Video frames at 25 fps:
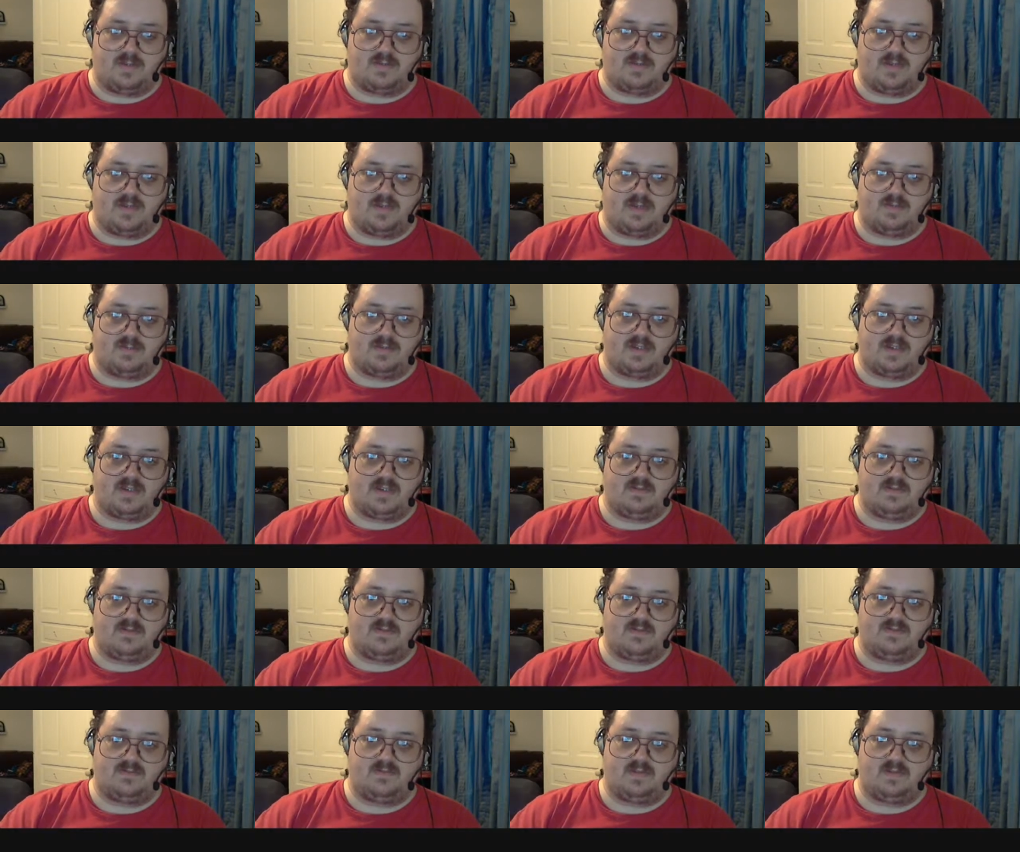So I'm gonna
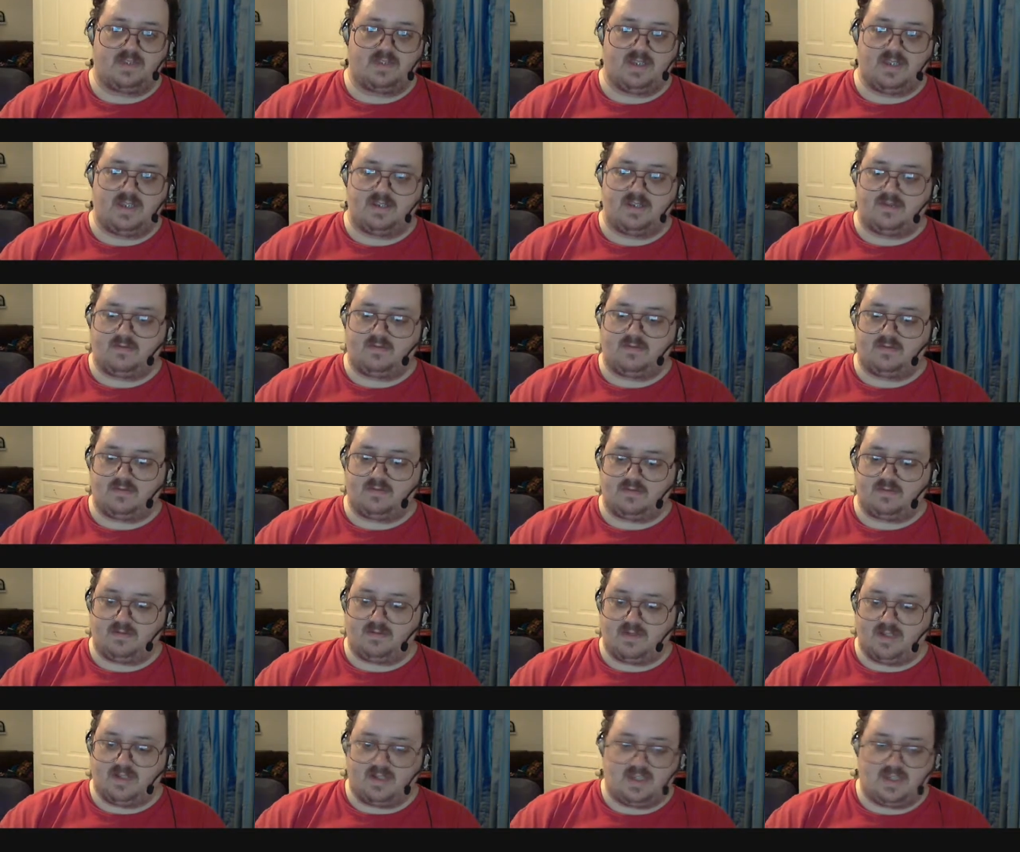list
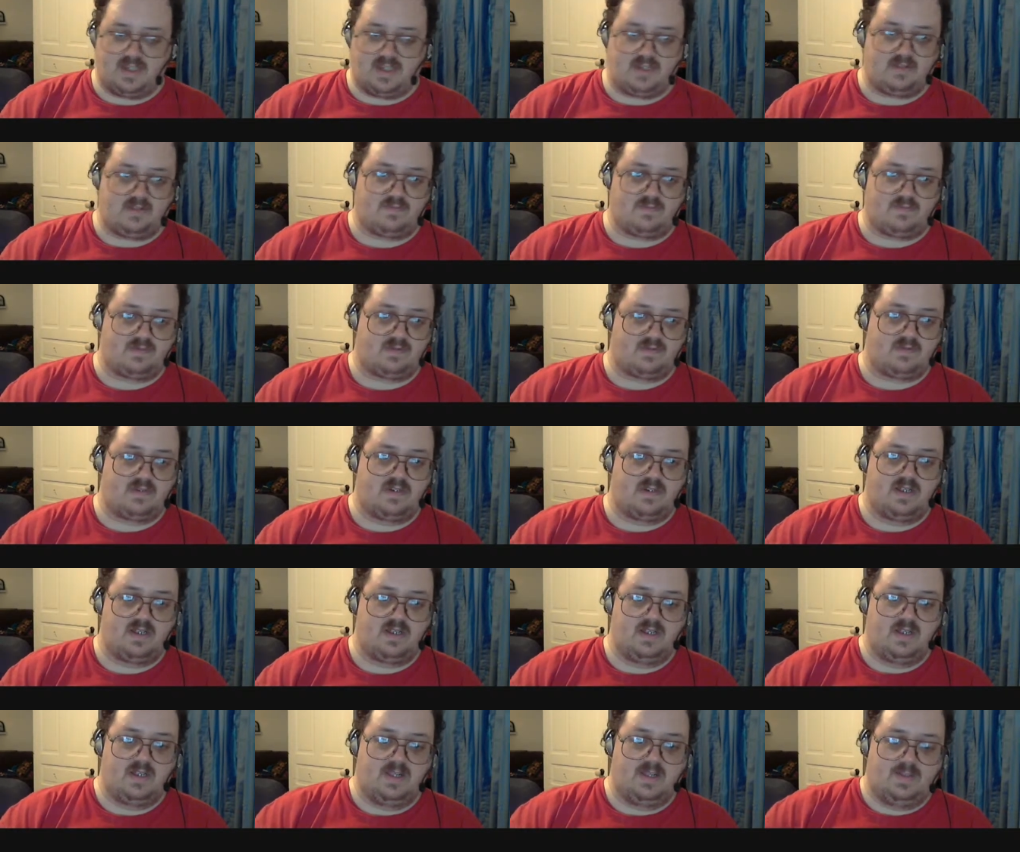uh, links for
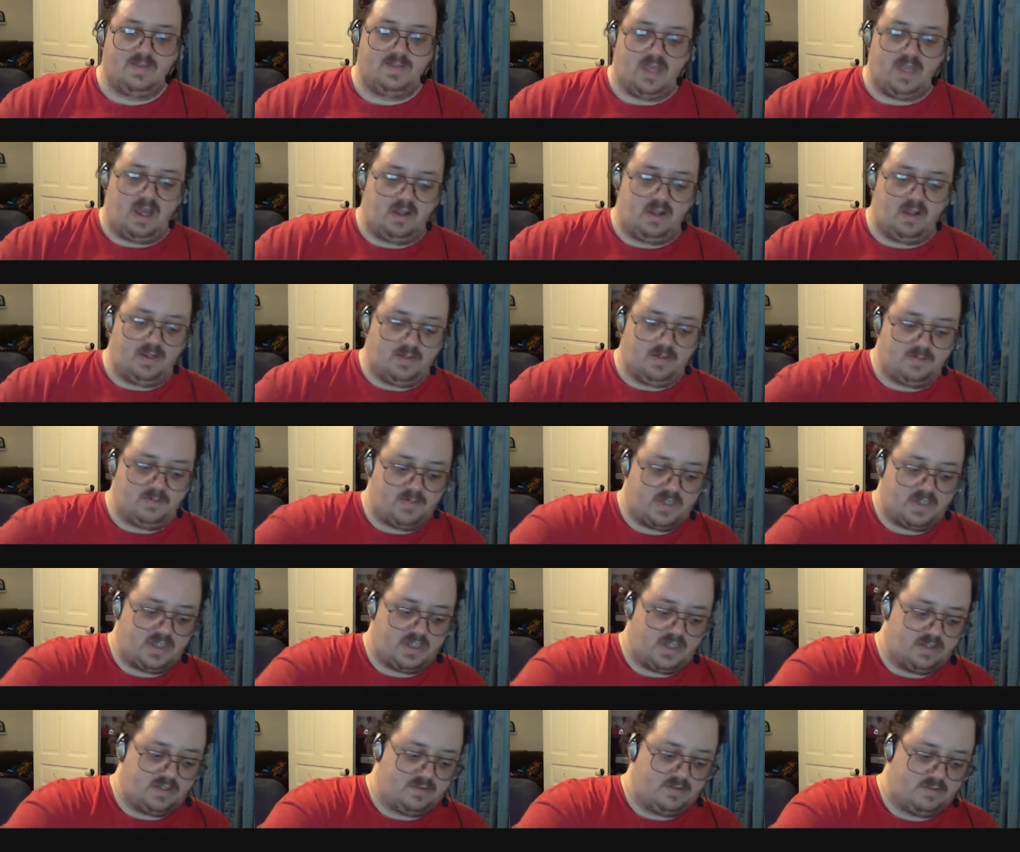all of them
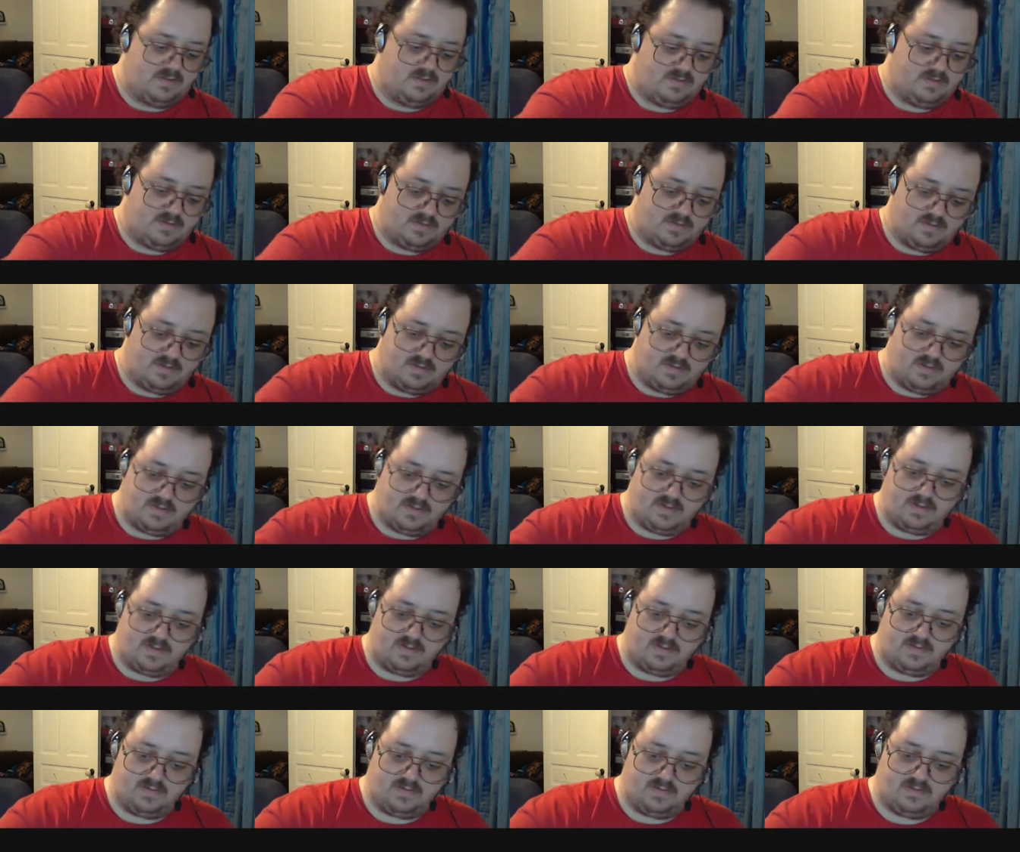below, so